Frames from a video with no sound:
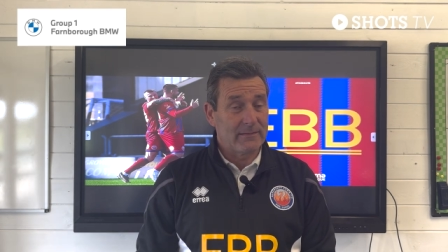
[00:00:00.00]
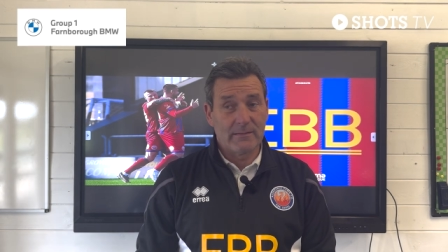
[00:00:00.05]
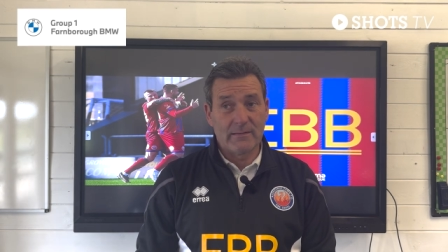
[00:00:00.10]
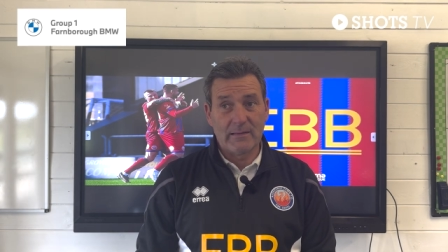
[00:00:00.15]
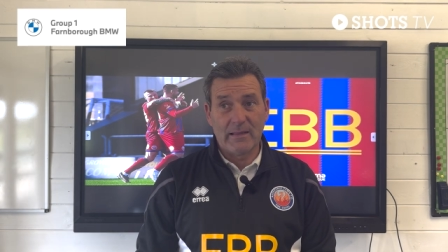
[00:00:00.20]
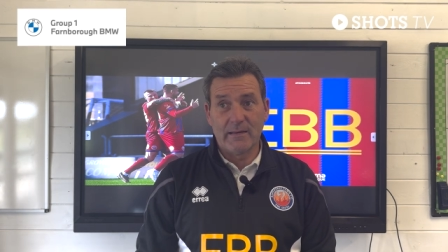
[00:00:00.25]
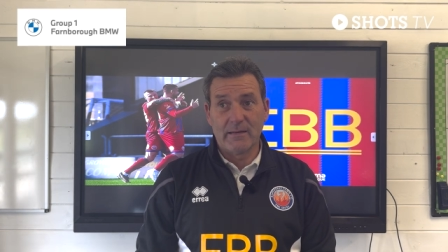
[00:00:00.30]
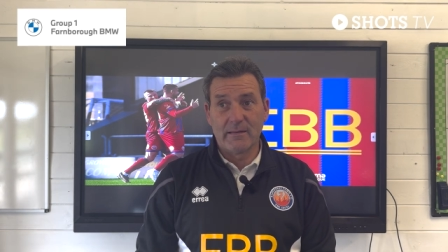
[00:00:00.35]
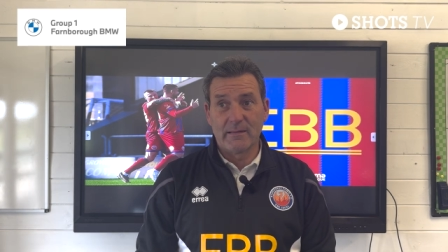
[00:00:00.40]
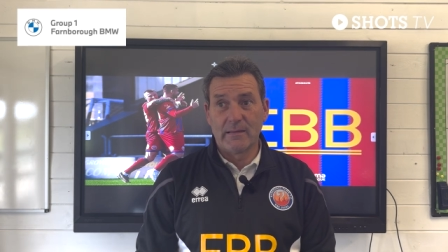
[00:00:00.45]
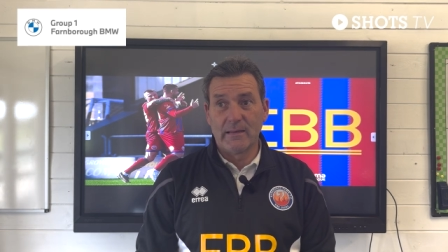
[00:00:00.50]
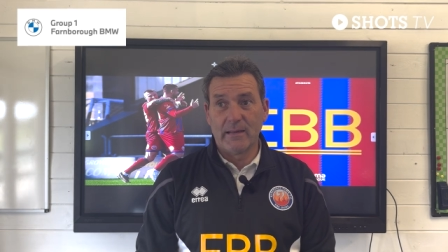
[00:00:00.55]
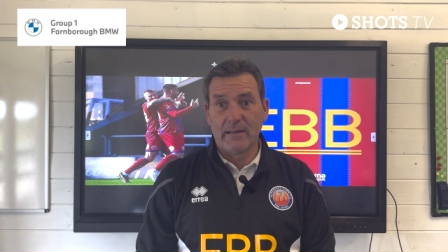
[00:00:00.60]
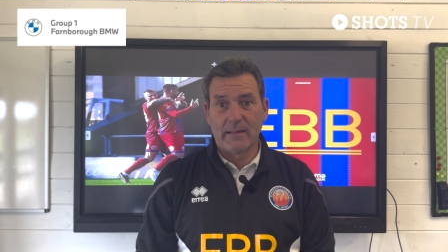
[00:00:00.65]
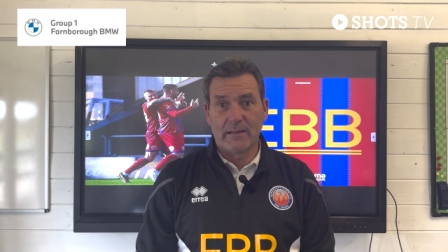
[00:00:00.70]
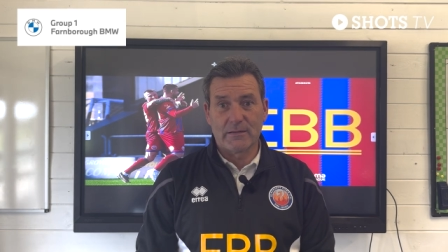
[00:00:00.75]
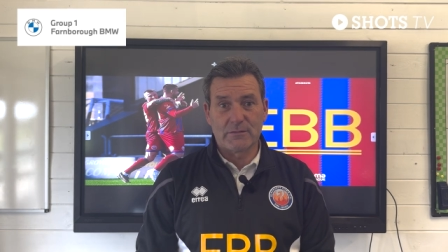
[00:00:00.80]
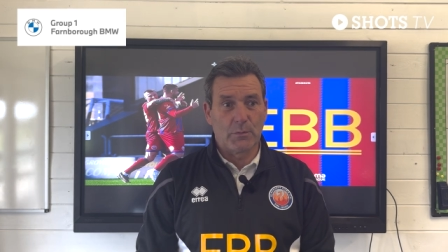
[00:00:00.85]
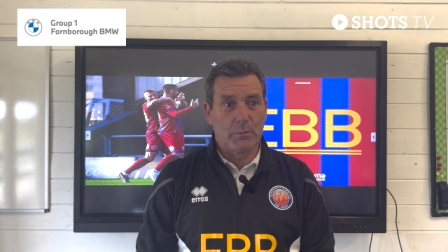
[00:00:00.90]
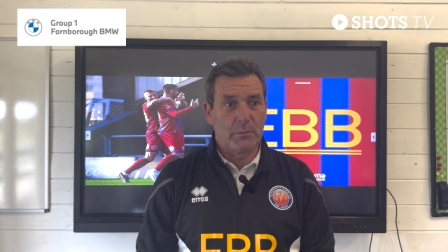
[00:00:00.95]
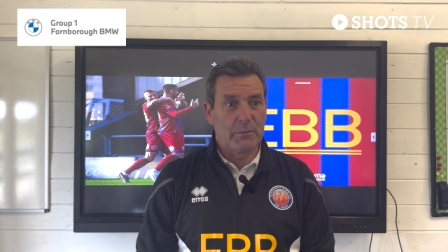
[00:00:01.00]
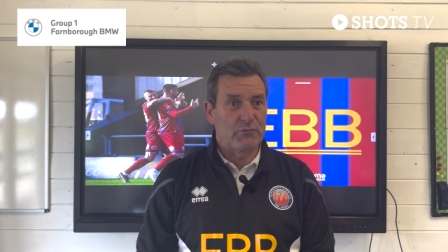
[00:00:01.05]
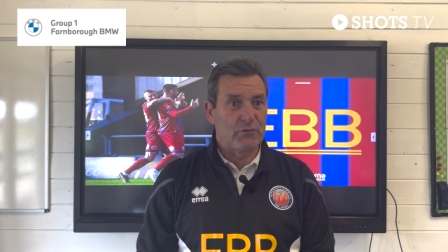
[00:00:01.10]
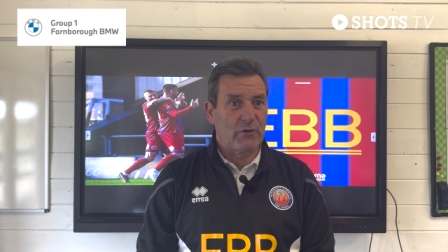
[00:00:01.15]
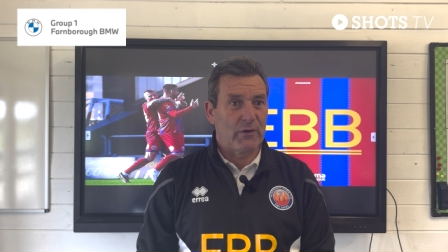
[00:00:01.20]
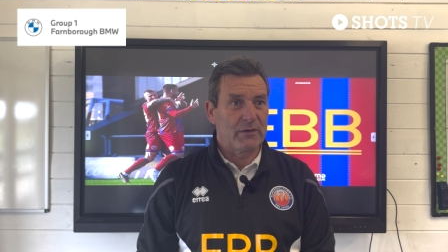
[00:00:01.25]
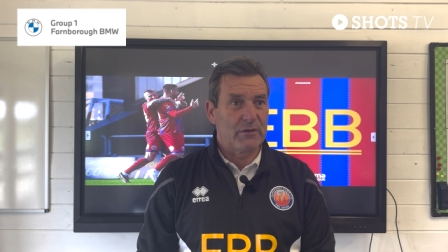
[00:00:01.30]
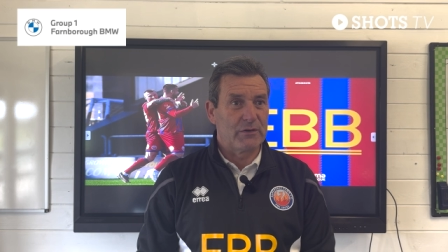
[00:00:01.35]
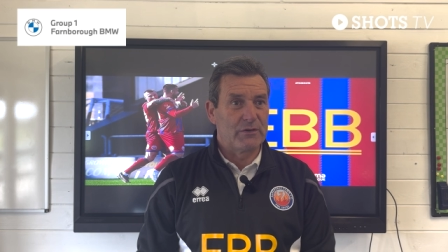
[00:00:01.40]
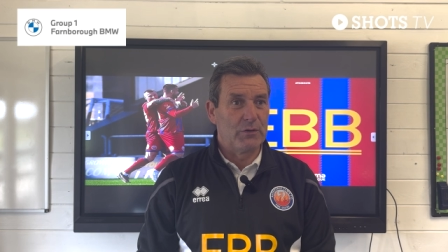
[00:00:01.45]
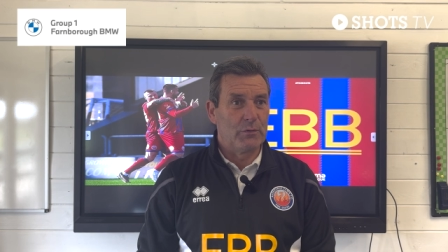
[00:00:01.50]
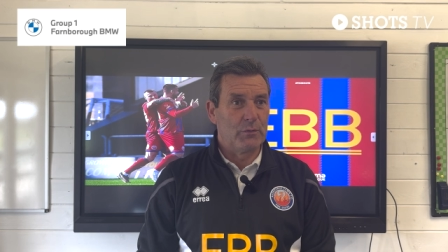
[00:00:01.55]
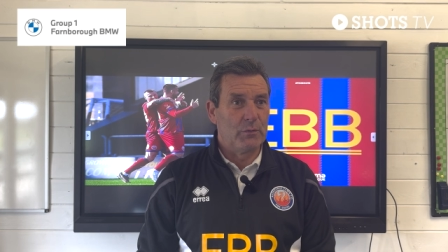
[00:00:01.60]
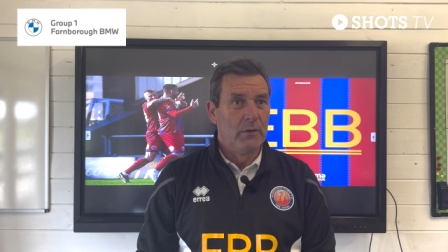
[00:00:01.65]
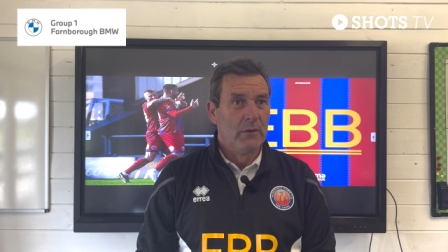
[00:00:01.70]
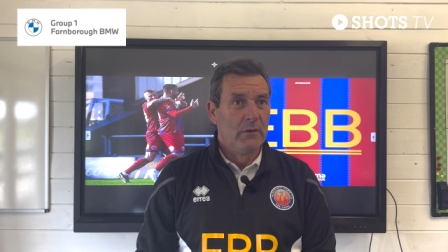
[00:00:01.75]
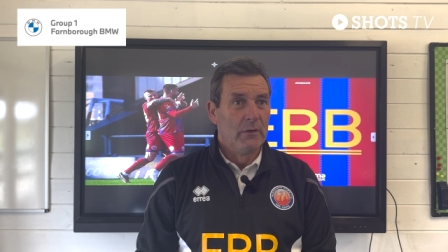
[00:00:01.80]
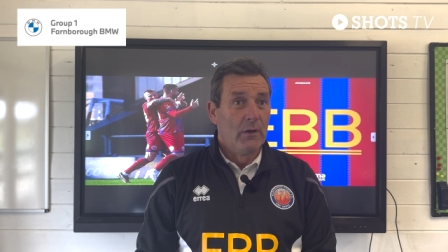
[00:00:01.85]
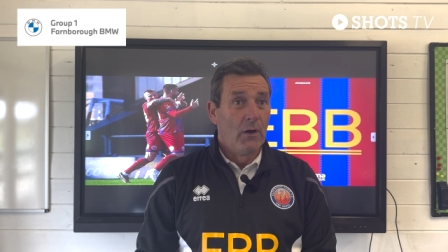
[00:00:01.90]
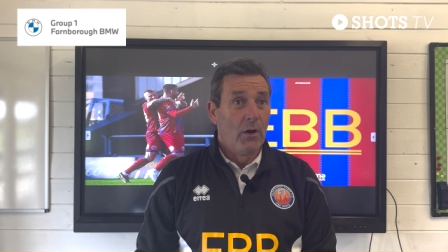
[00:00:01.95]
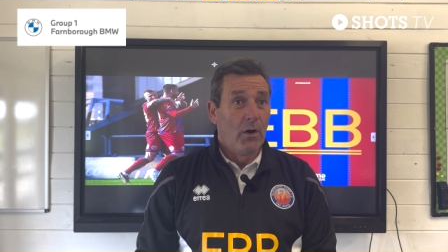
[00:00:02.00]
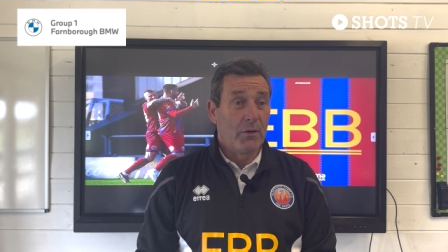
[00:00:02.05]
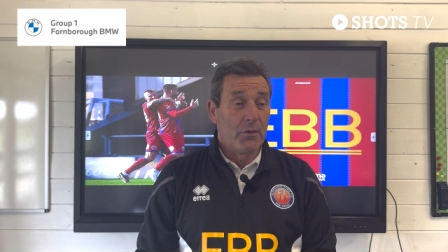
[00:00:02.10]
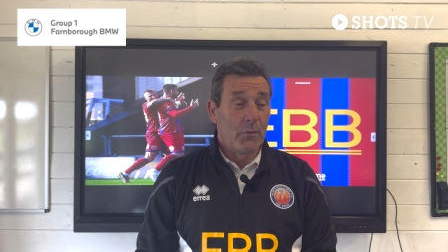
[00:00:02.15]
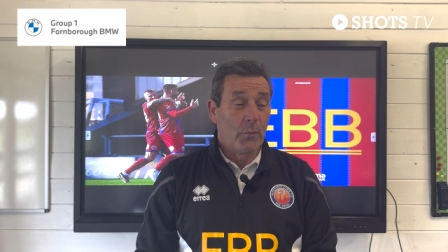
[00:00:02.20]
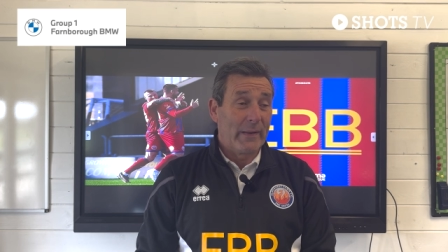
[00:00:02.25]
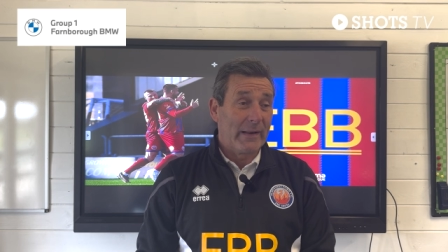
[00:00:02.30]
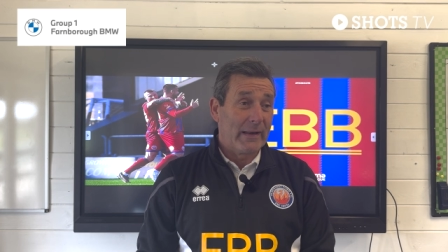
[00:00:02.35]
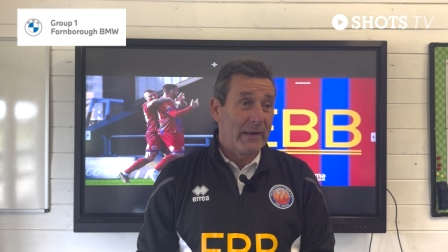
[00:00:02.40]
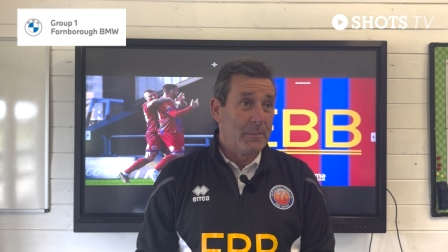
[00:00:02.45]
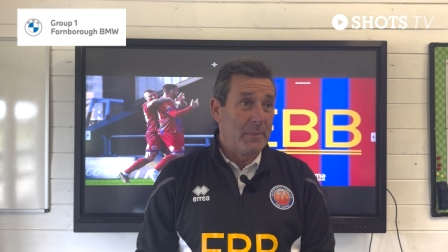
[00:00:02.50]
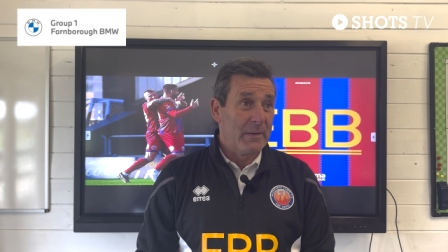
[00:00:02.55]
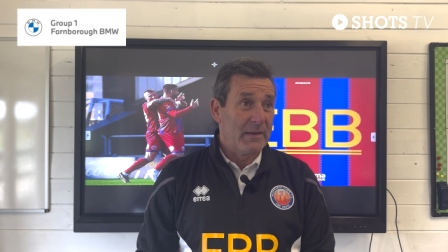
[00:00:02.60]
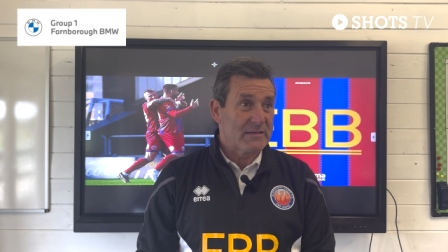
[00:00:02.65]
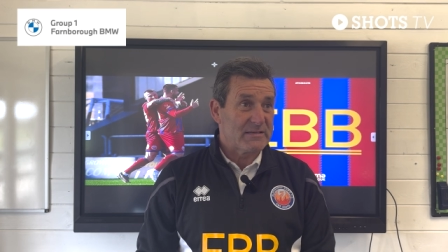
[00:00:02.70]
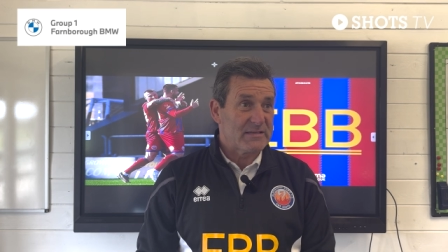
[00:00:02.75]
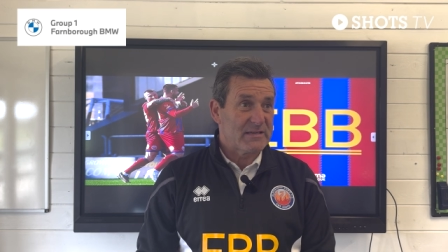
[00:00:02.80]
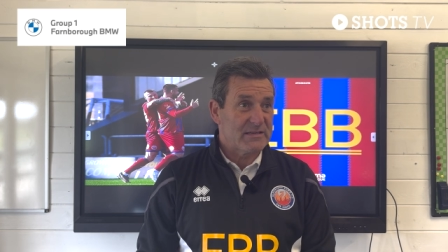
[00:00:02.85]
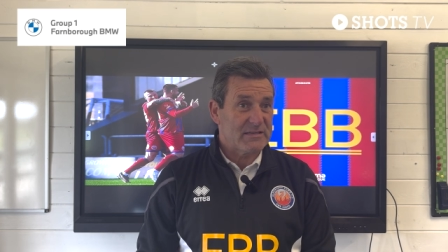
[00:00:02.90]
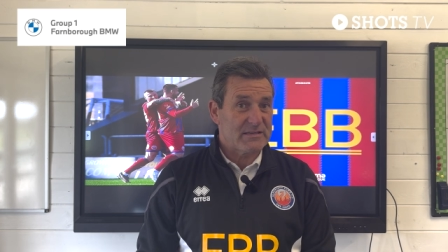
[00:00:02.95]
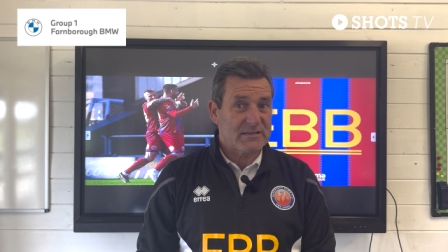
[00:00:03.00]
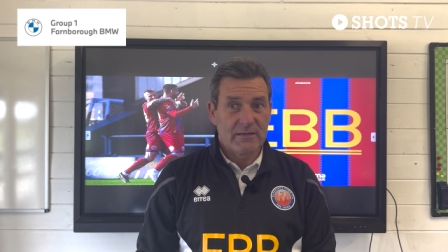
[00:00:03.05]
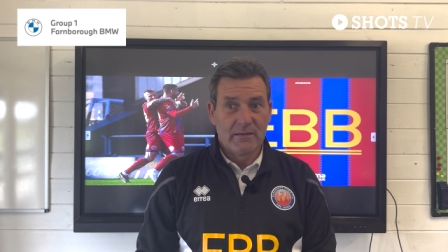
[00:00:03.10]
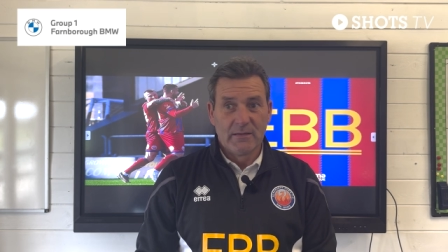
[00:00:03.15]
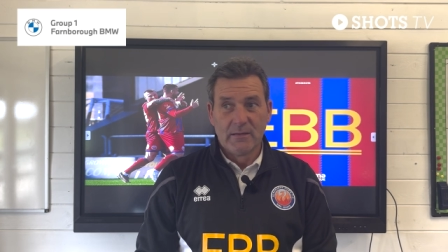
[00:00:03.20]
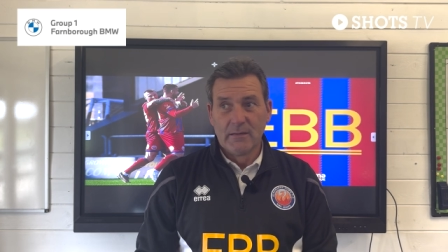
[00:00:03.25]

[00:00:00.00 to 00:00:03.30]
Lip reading: At the end of the day, that's what we're trying to do on a weekly basis.